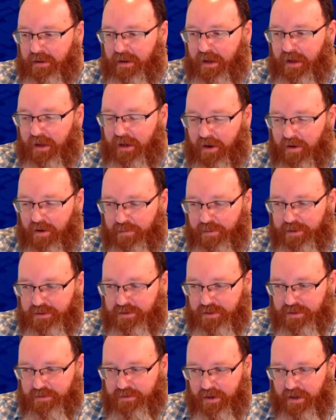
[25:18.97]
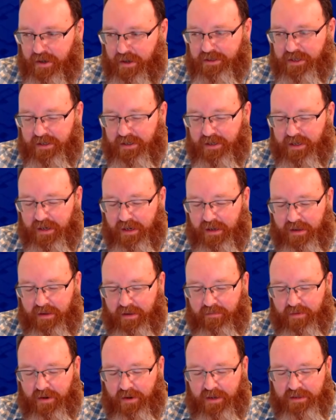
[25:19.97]
an open source project to
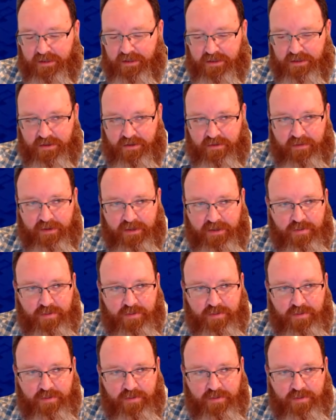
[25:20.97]
deliver as a service,